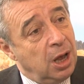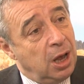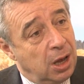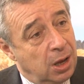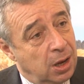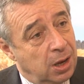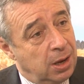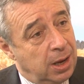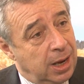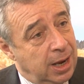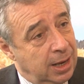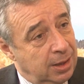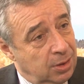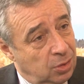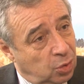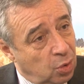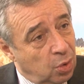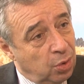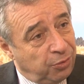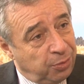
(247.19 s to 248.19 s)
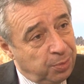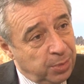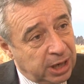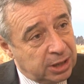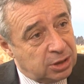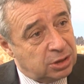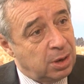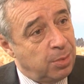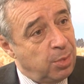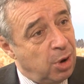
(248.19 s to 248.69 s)
and to make
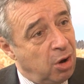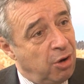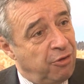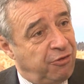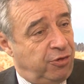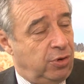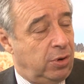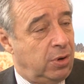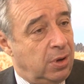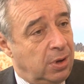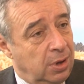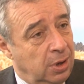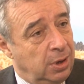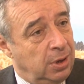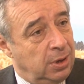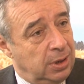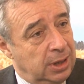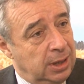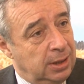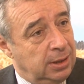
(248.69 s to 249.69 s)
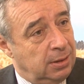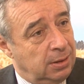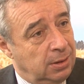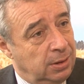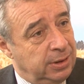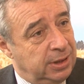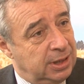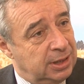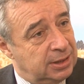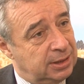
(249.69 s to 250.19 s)
some offer
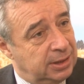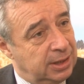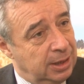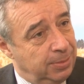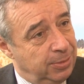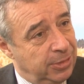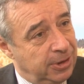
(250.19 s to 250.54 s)
on this theme.